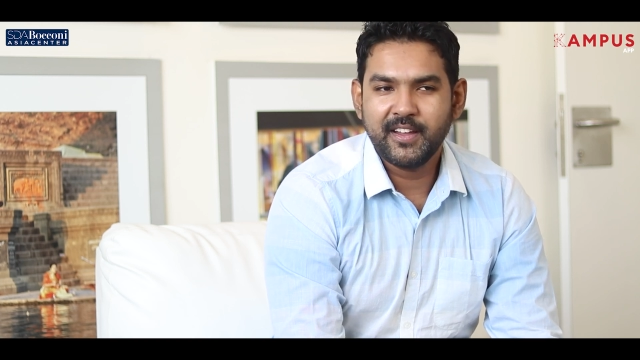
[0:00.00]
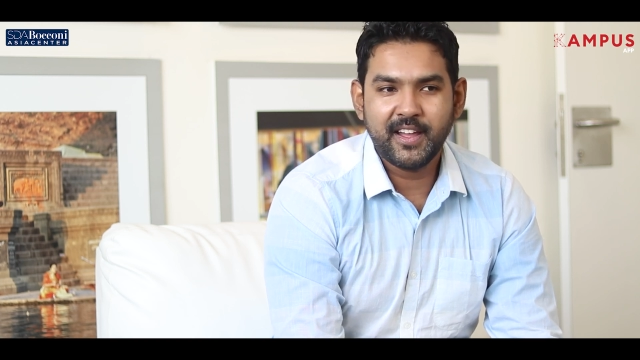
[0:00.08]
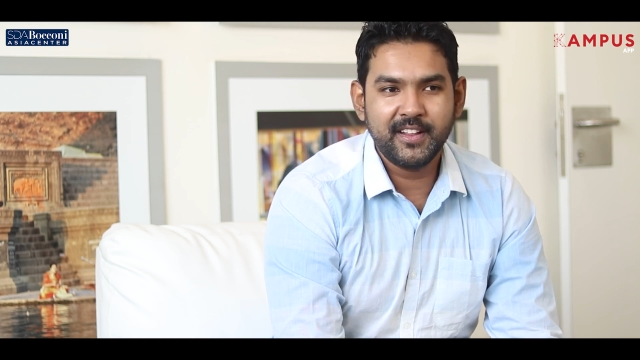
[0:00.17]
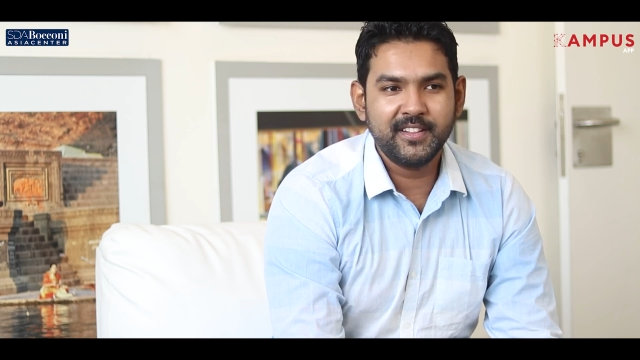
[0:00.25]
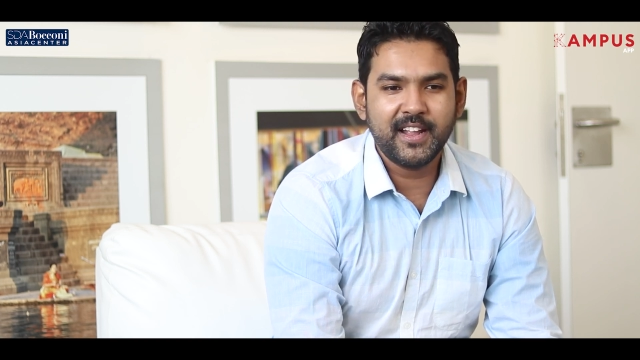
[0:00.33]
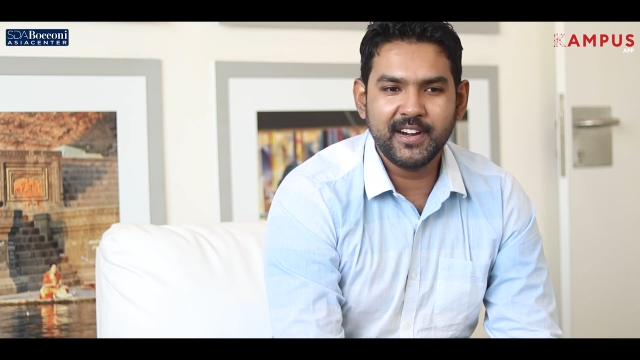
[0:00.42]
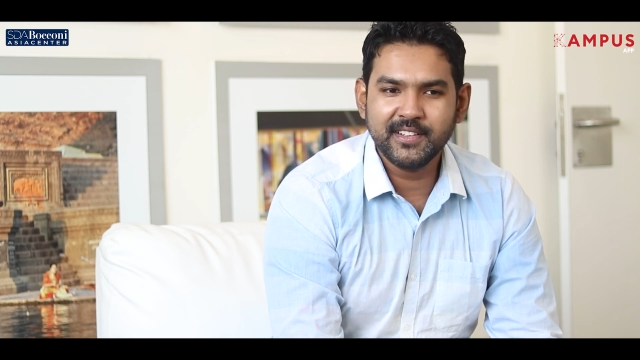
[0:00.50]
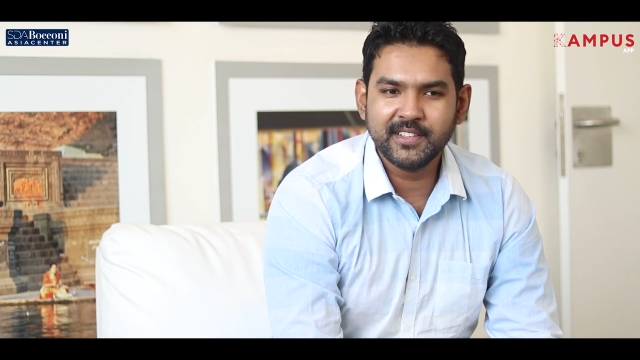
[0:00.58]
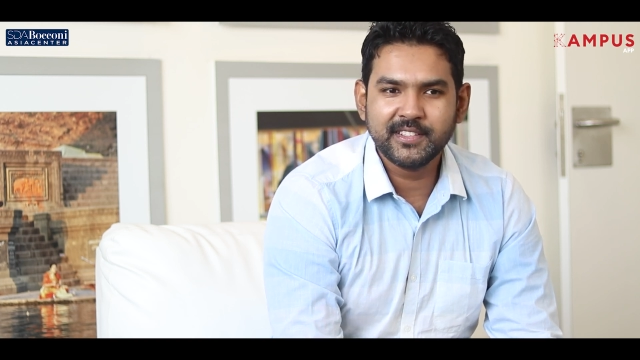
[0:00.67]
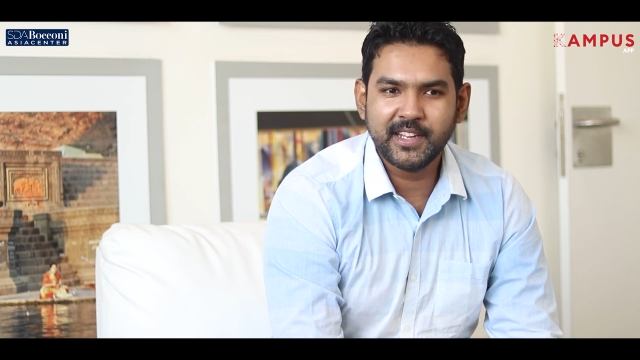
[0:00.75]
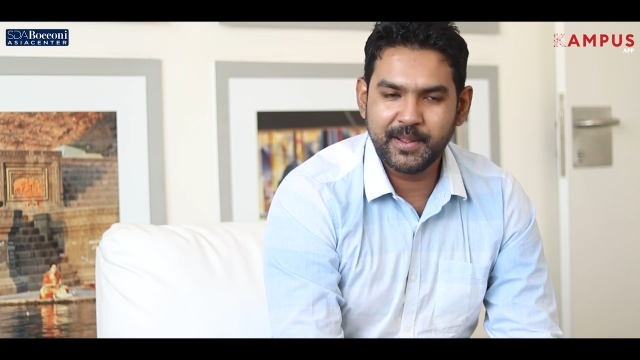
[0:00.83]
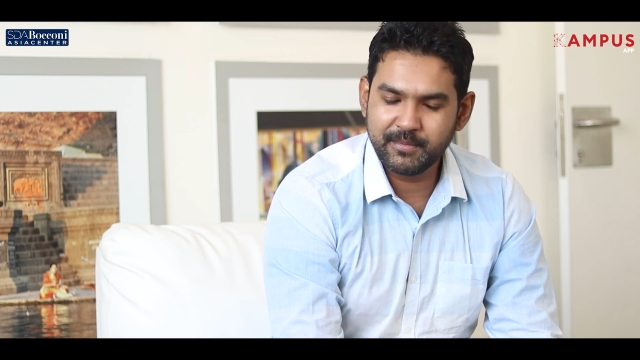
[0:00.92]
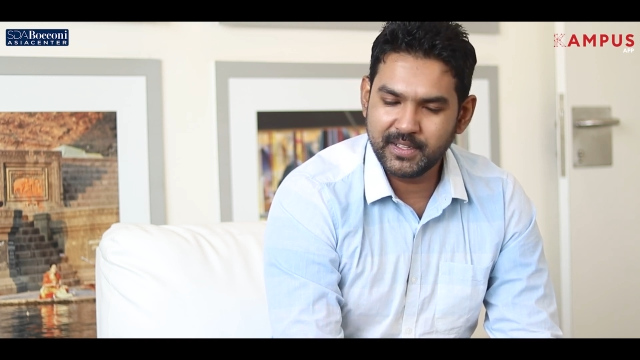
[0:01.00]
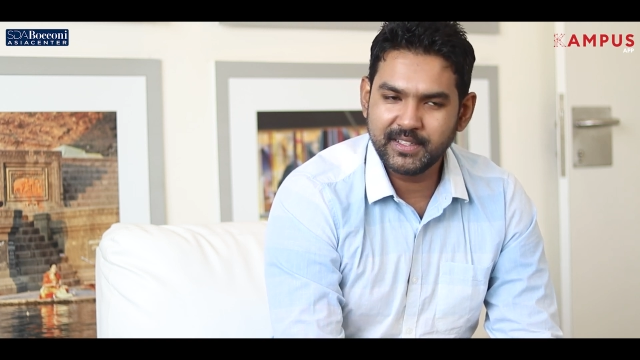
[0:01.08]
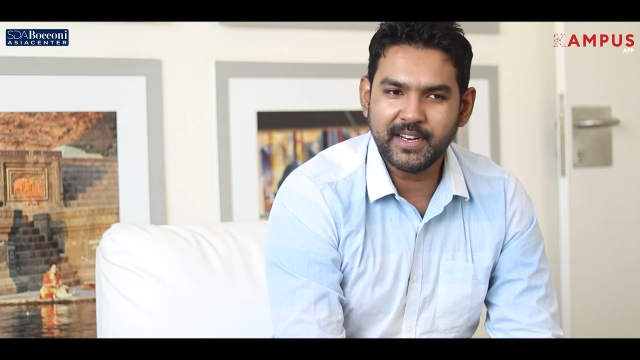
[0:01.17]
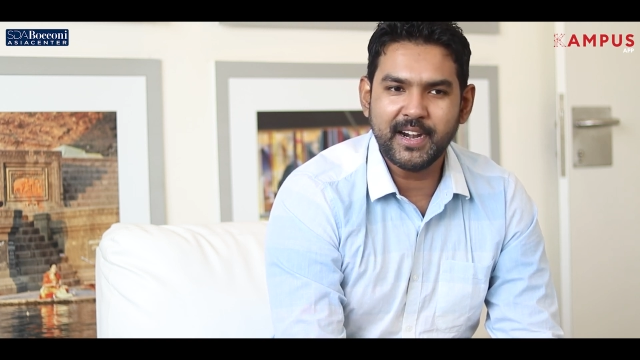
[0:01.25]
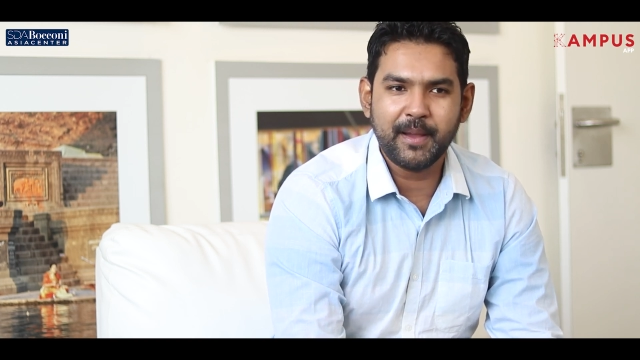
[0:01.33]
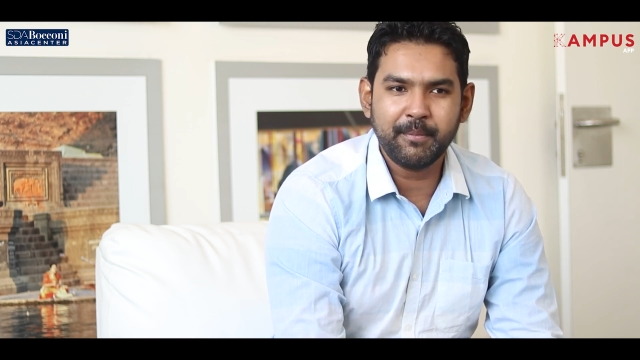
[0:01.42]
And that is the same
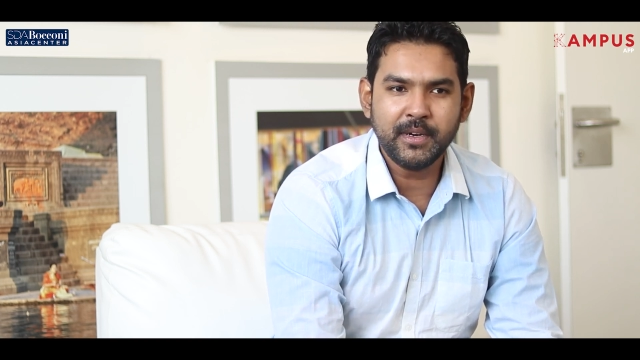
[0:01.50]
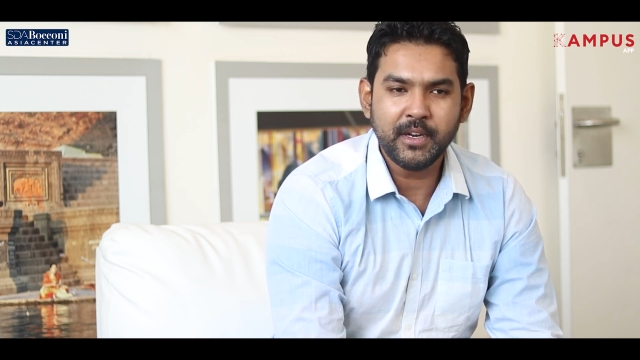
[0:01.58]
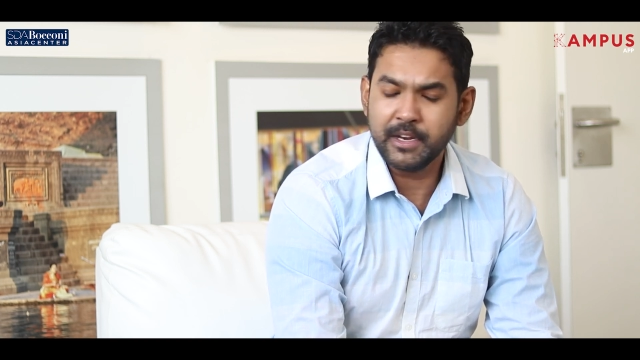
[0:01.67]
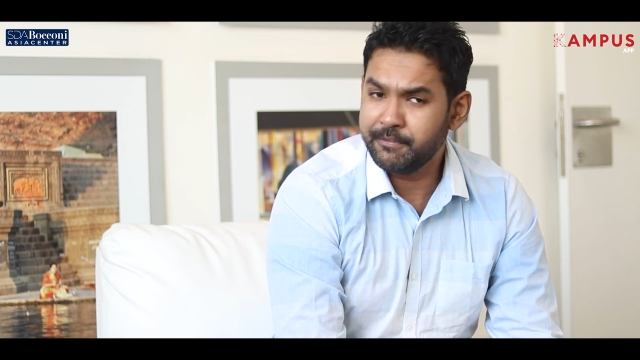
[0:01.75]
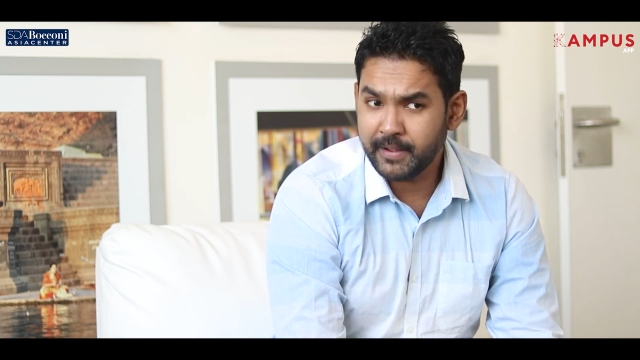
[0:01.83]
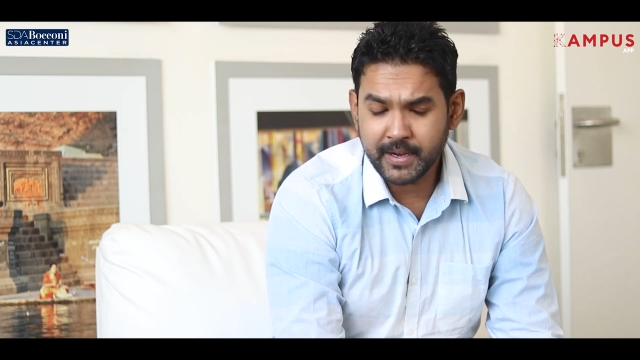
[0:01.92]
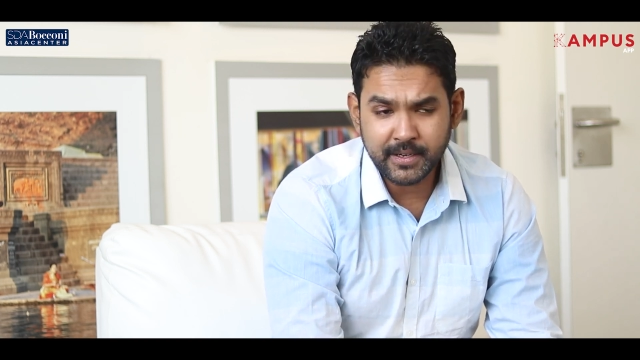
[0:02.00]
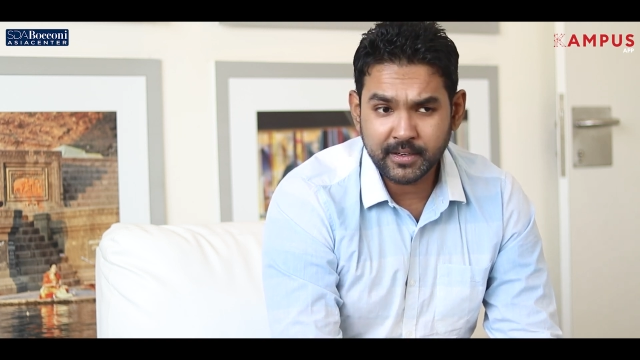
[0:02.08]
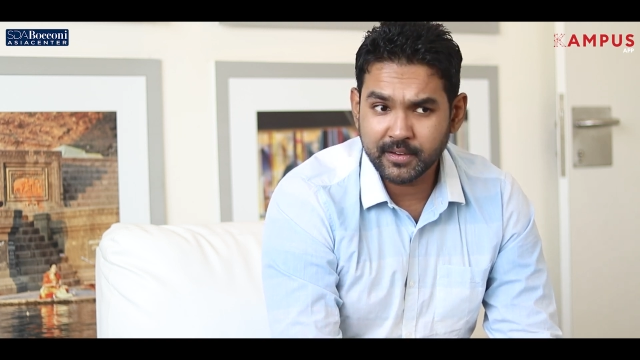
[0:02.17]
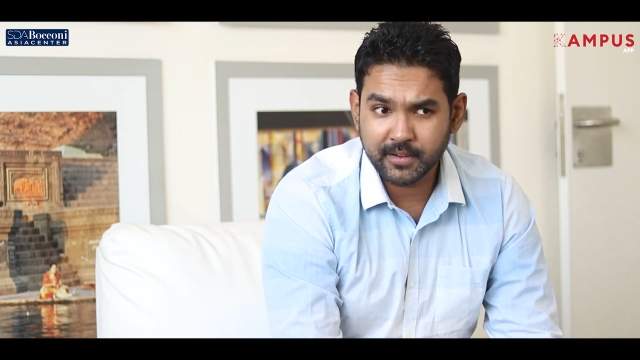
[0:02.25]
thing that happened. In fact,